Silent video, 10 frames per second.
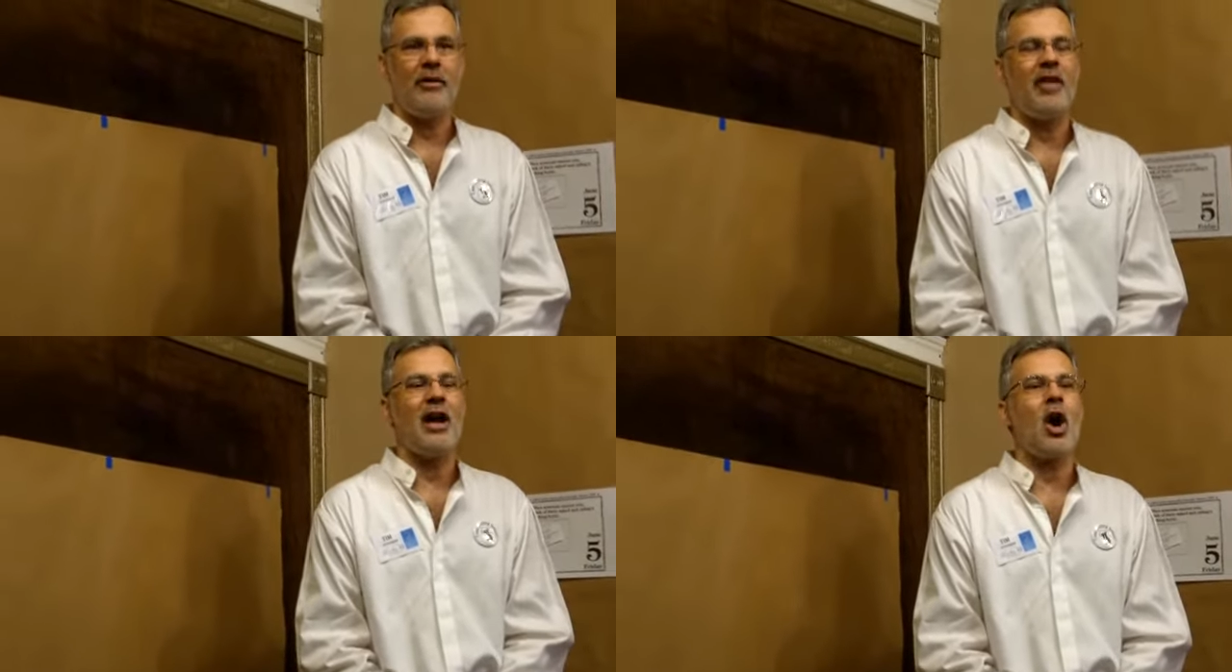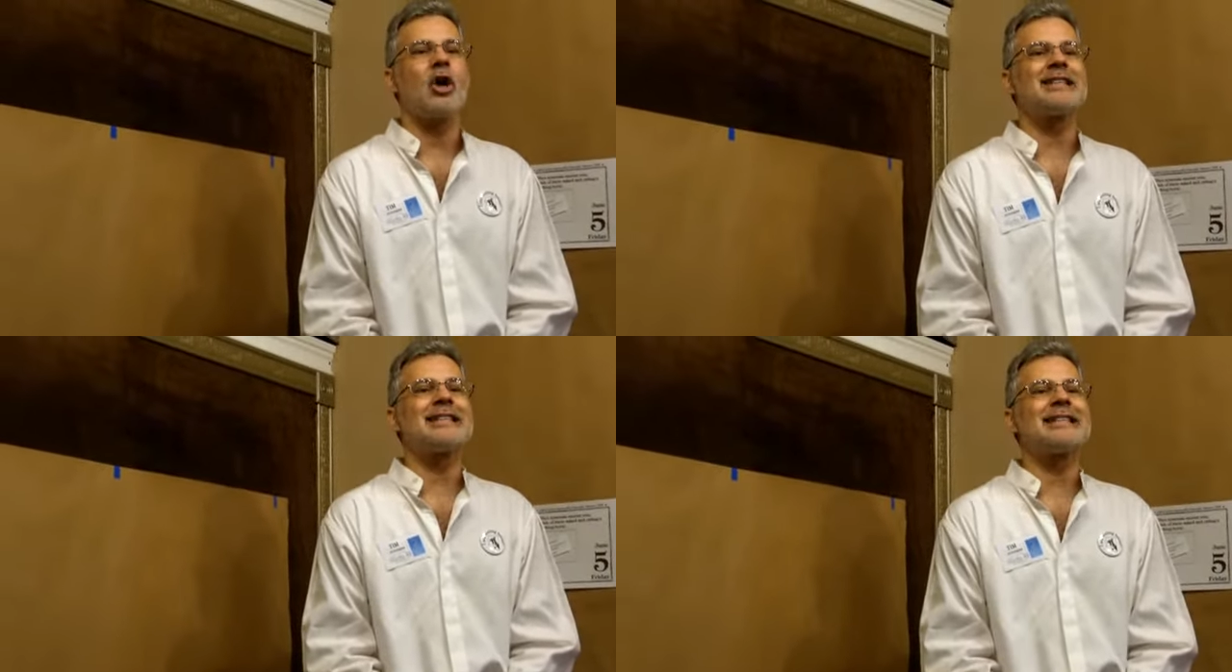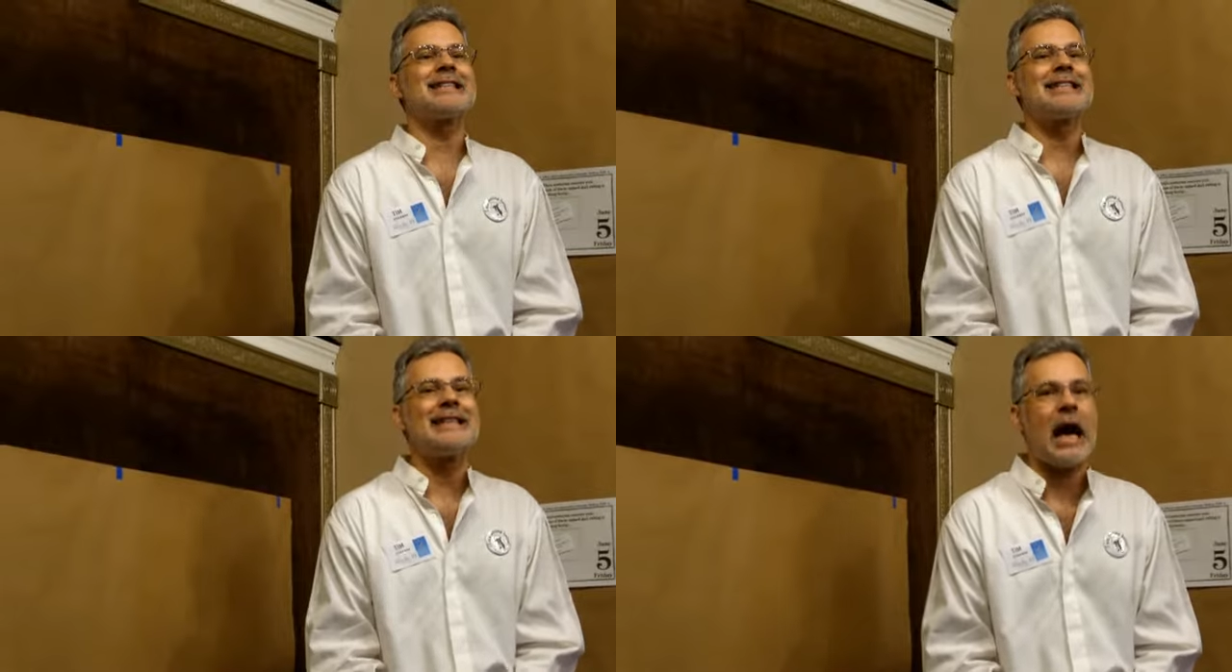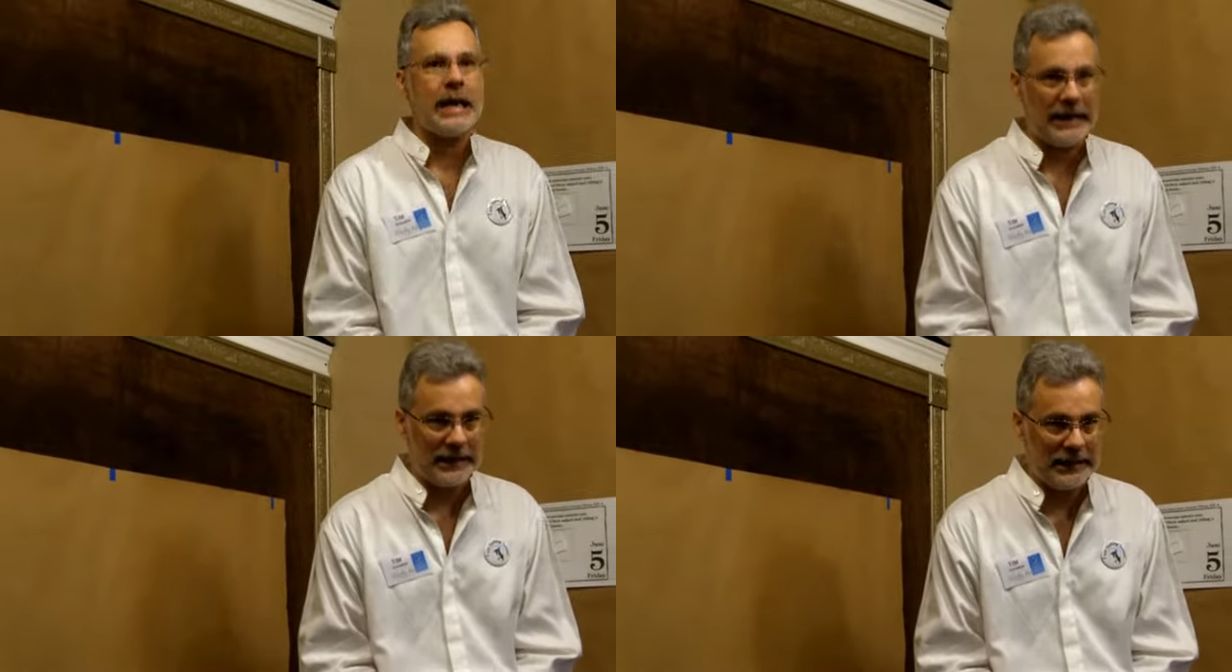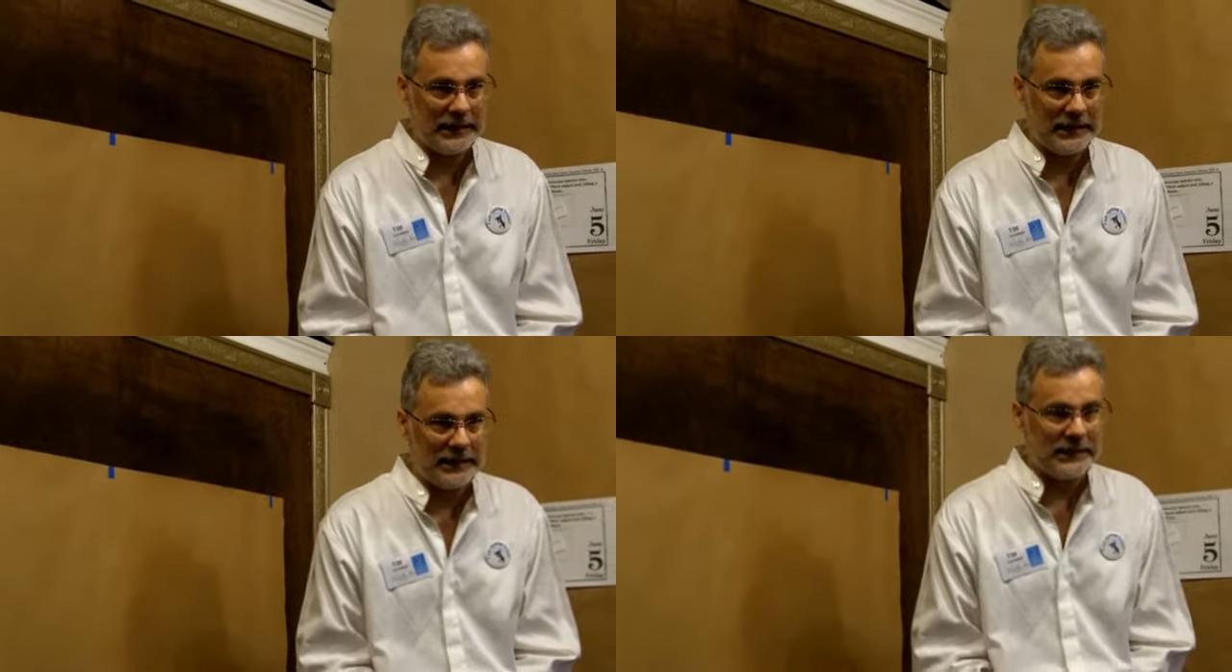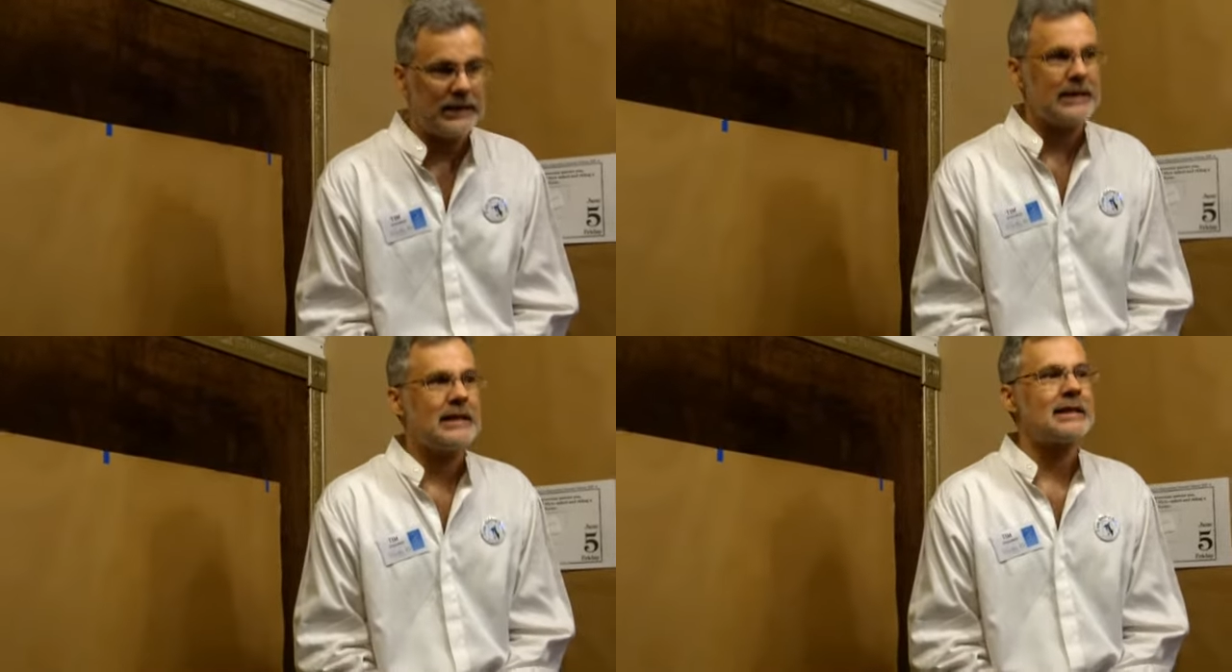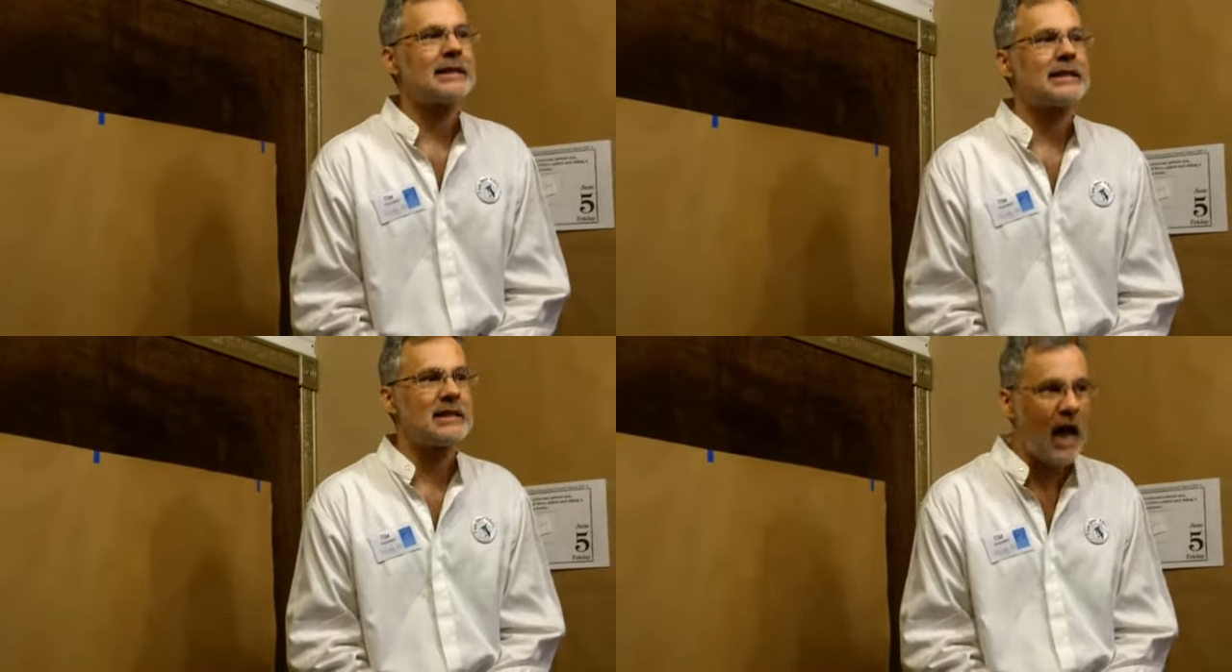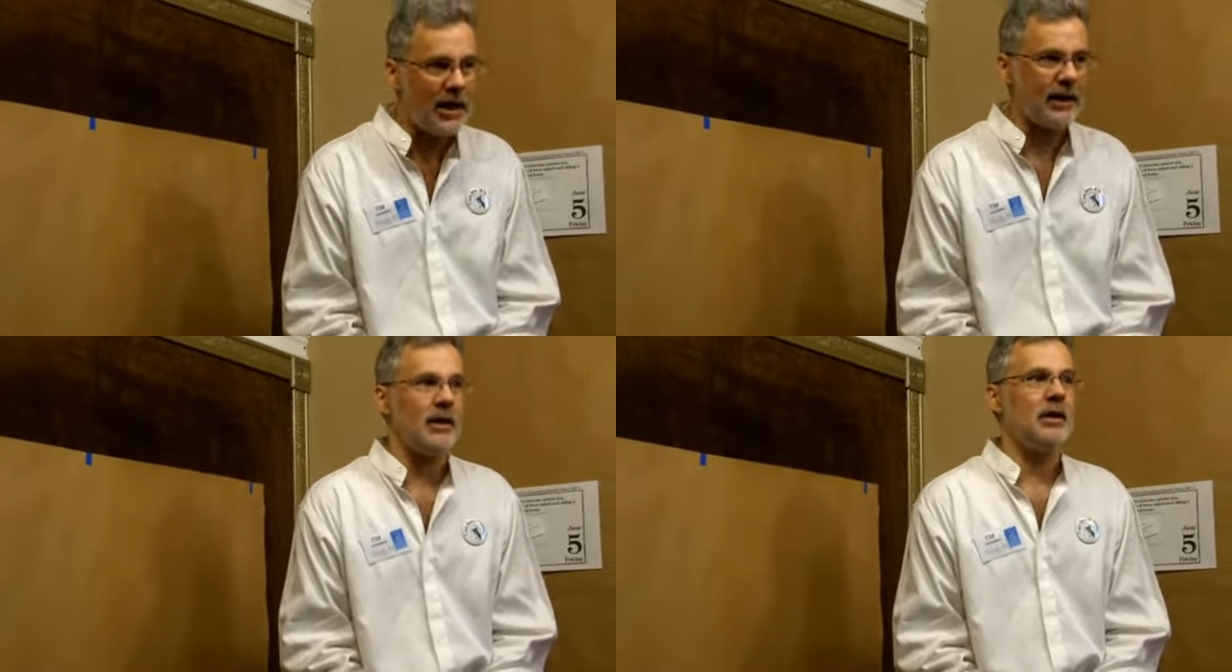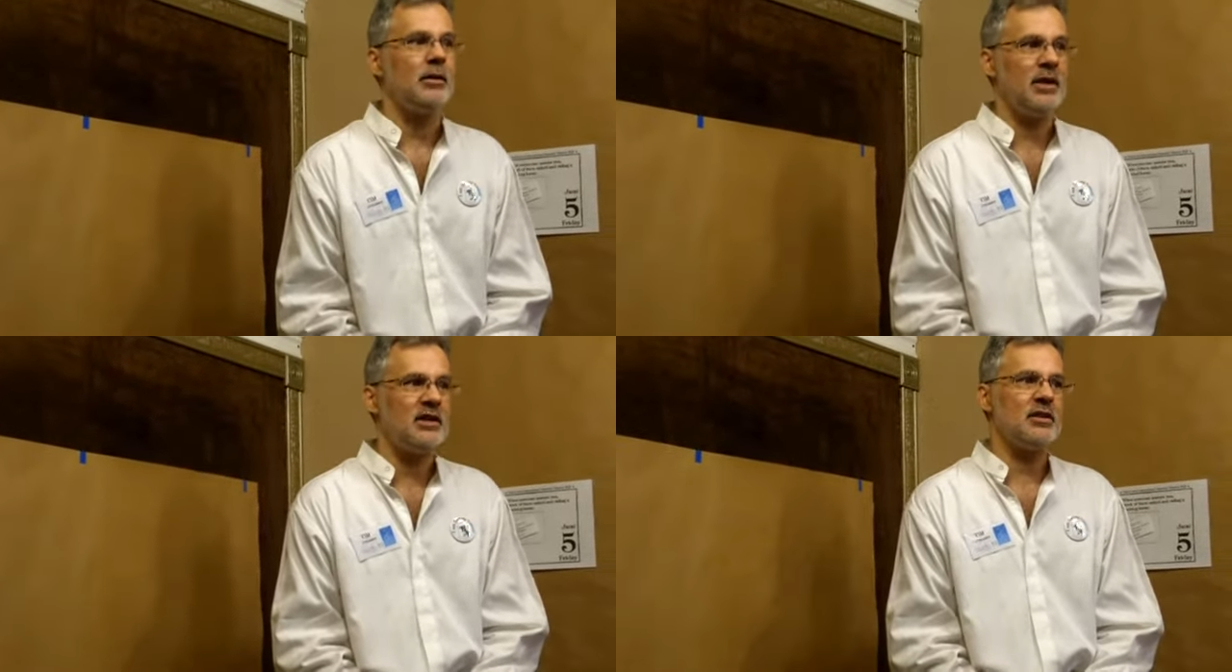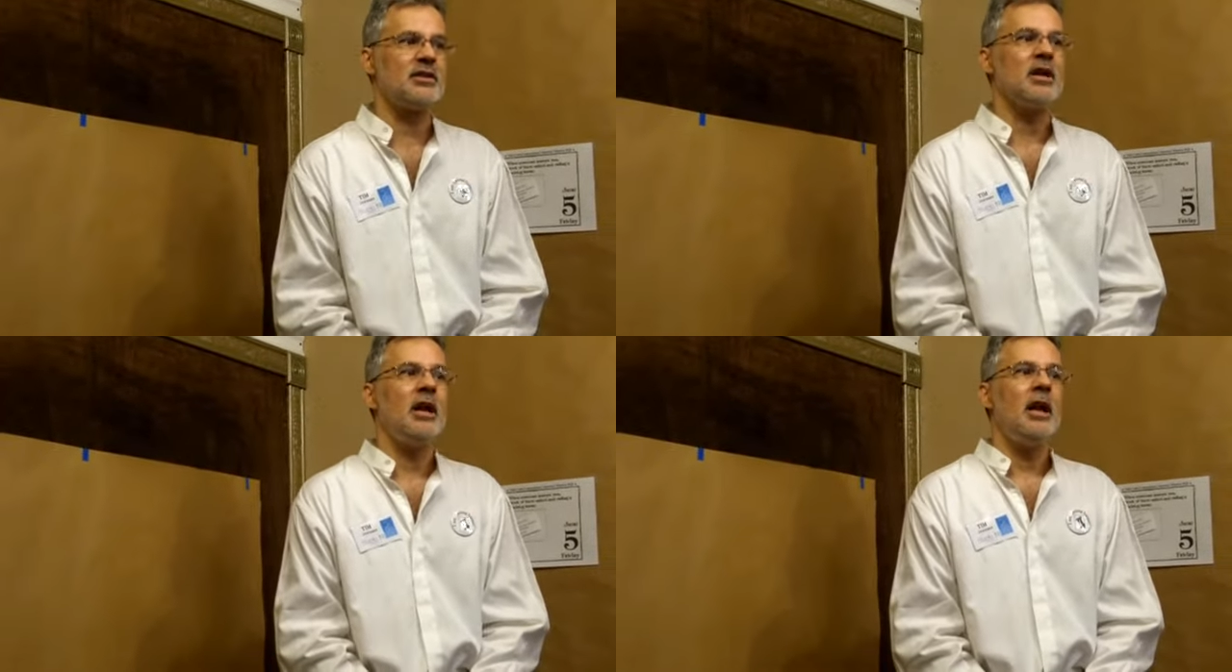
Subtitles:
They are stunning, stunning pieces.